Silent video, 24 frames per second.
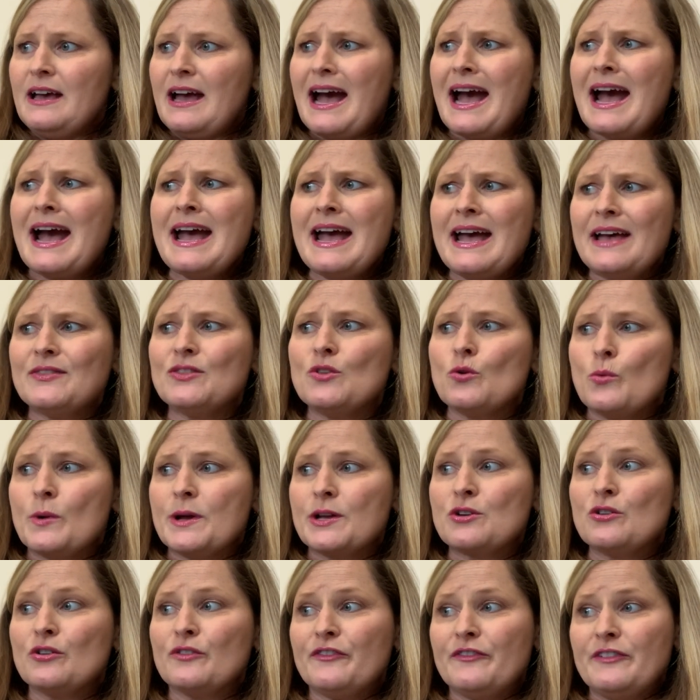I had the
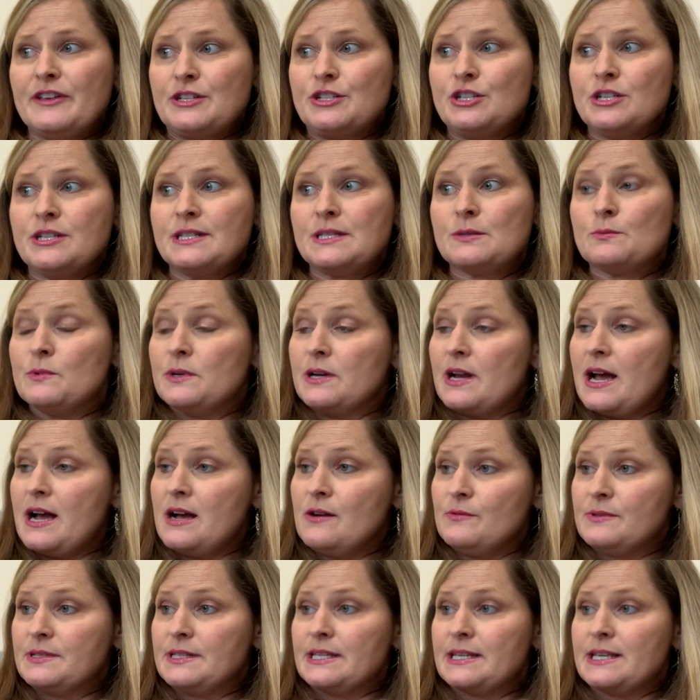wiggle fidgets when
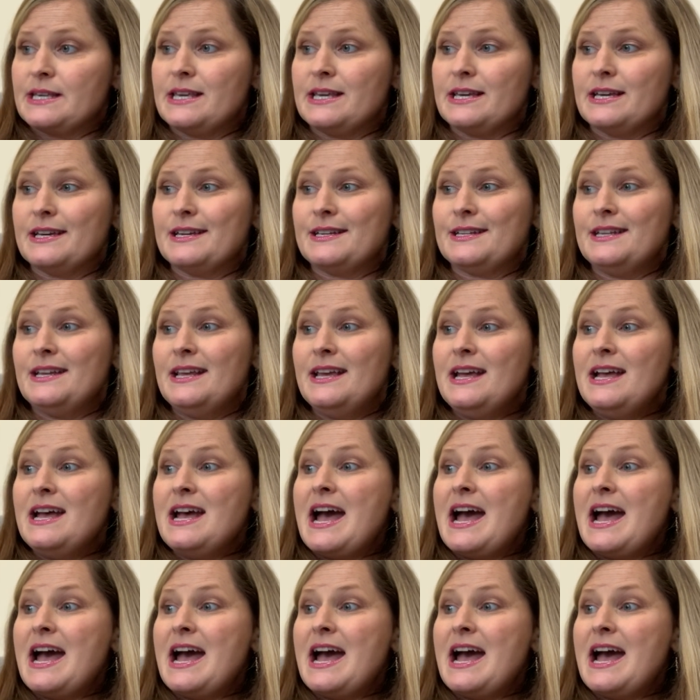I was a kid.